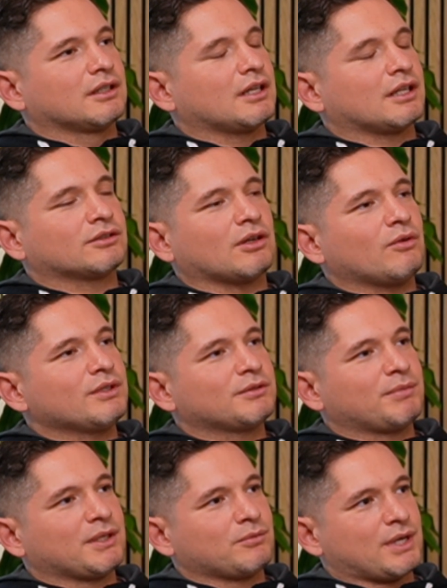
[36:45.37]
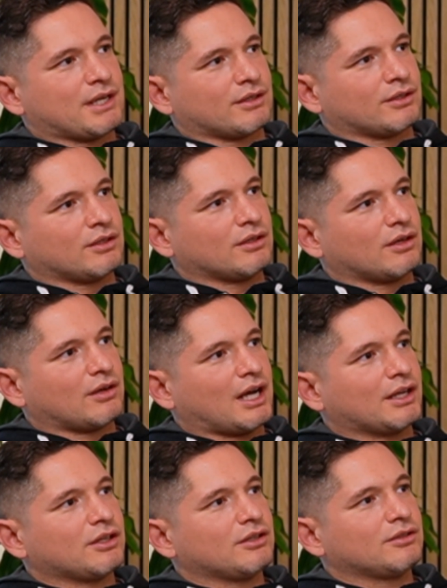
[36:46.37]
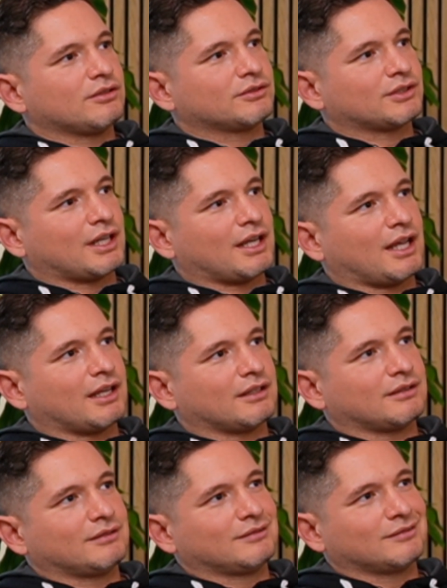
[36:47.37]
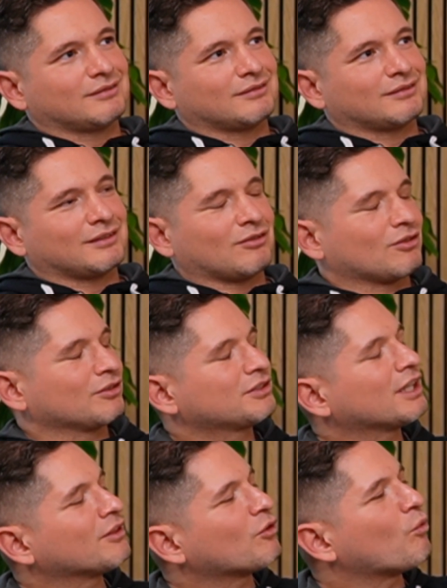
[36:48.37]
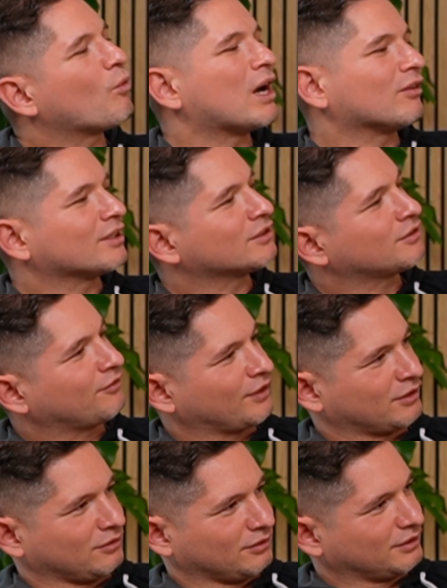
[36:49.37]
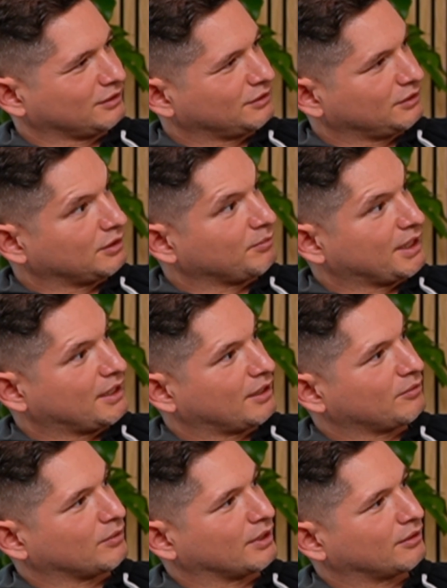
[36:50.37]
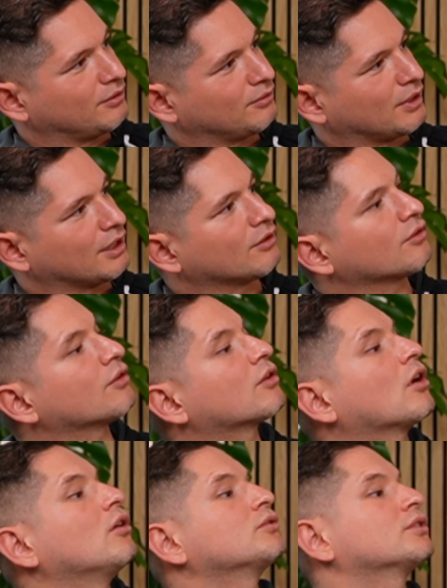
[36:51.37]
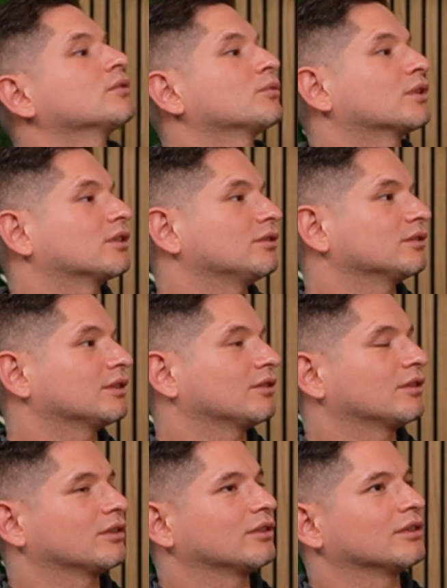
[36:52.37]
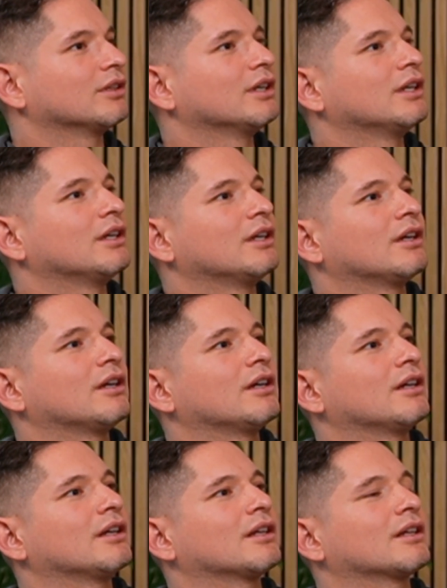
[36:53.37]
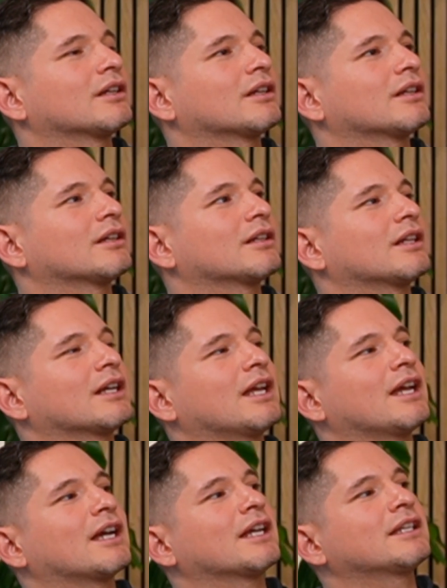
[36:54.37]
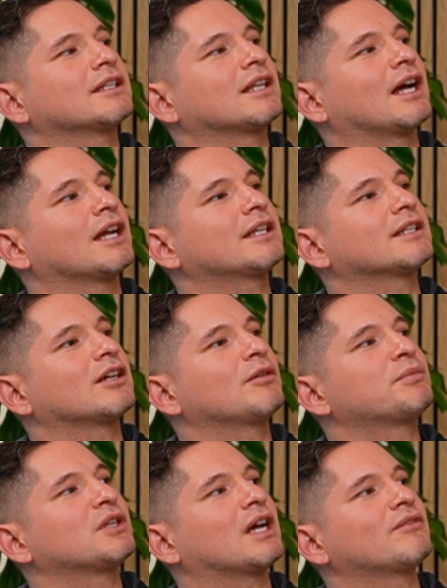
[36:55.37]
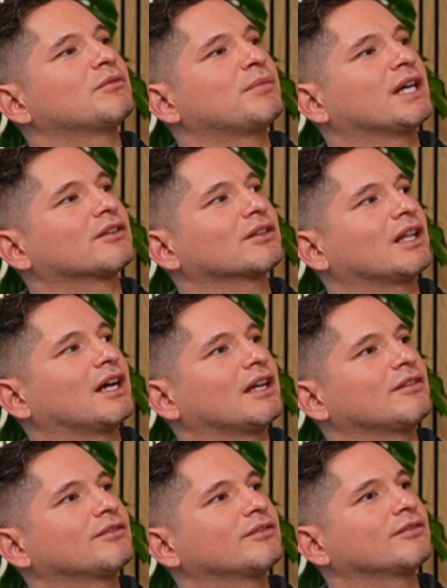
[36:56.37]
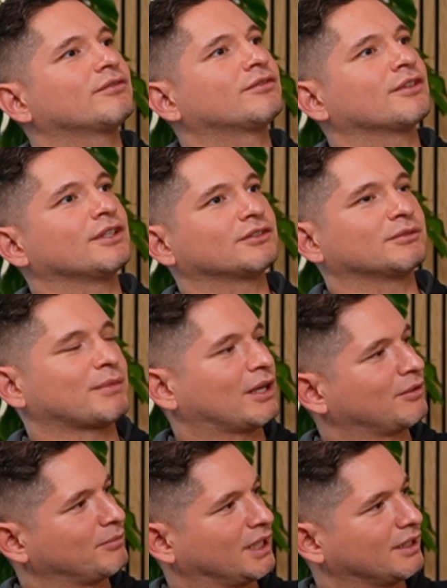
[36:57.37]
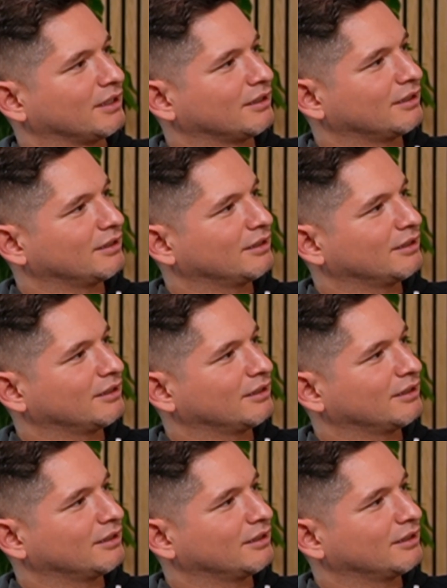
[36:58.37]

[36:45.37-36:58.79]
It's always been weird, you know. How do you say, hey, or in the wellness field to begin with, right? Or the coaching world, or like, hey, I can help you have a better life for this amount of money.